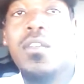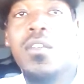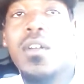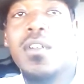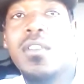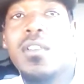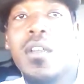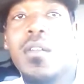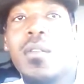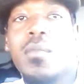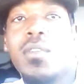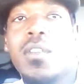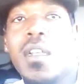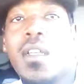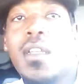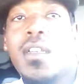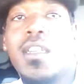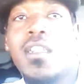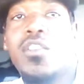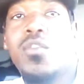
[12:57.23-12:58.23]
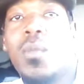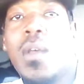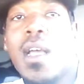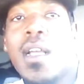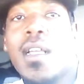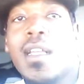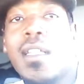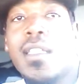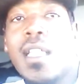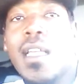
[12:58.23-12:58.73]
You understand what I'm saying? This is where I
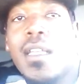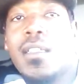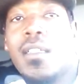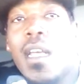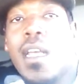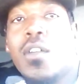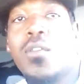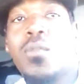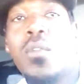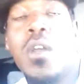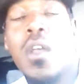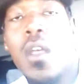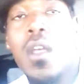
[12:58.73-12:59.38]
get that title.